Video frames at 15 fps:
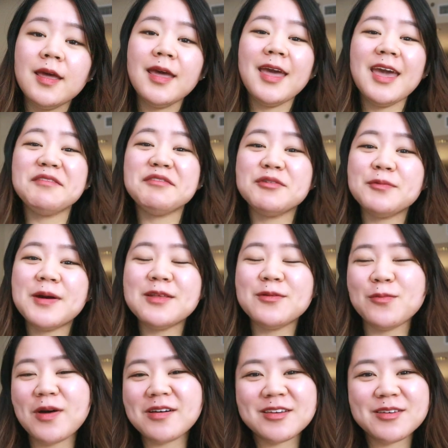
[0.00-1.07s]
Hey everyone,
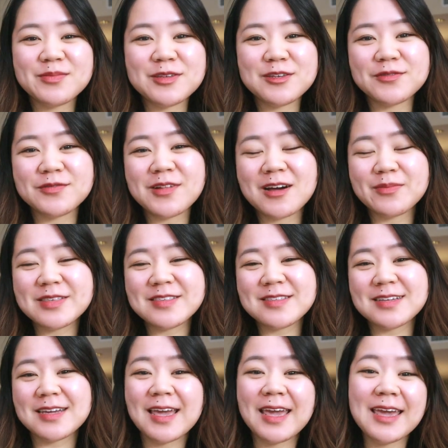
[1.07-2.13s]
welcome to Vlogmas
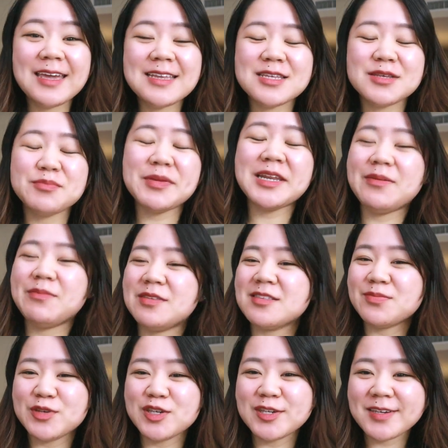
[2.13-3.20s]
Day 8. My name
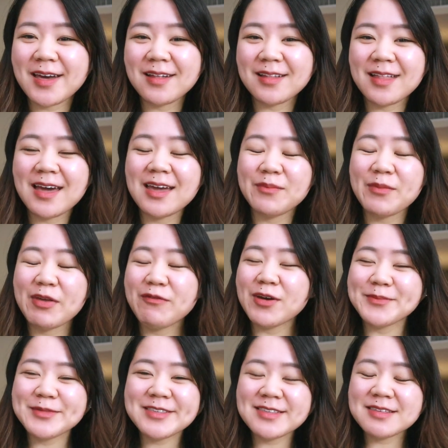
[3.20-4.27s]
is Michelle. I am a
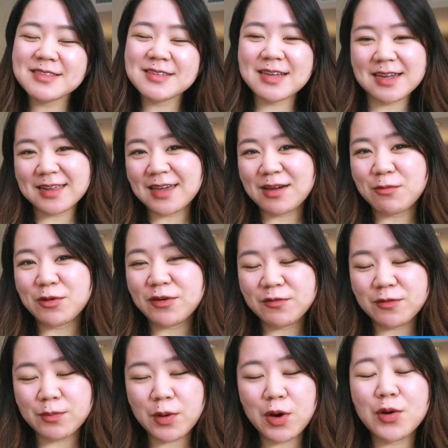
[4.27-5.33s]
pharmacist and I work
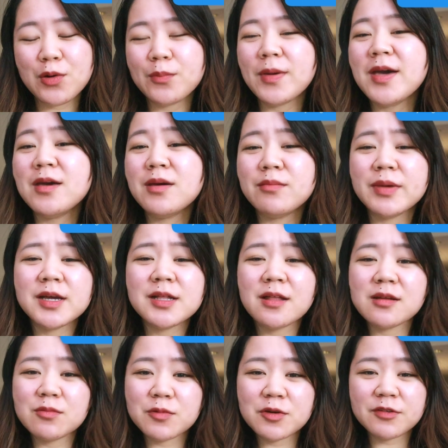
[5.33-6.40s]
from home, make a
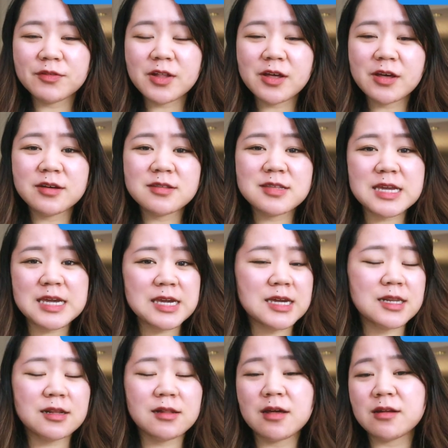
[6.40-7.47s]
lot of work vlogs
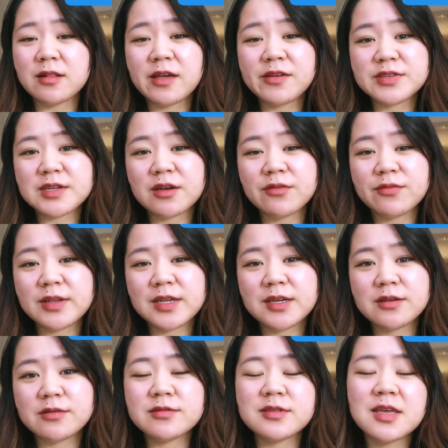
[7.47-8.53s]
and a lot of lifestyle
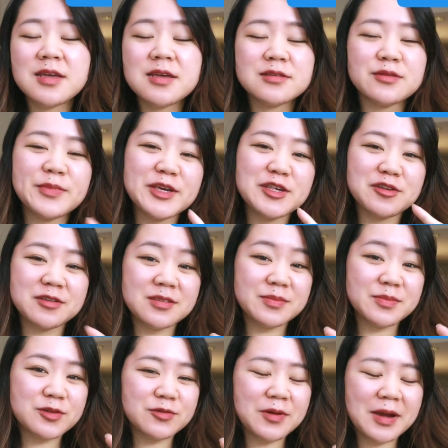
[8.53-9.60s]
videos, so make sure you
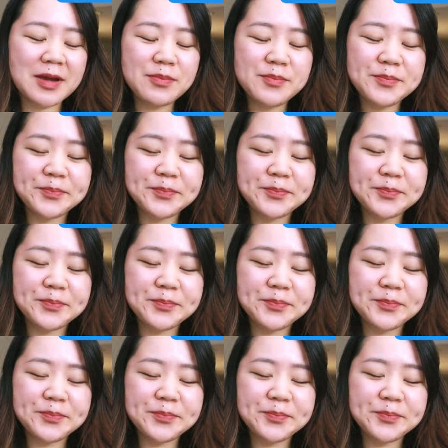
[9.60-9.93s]
subscribe.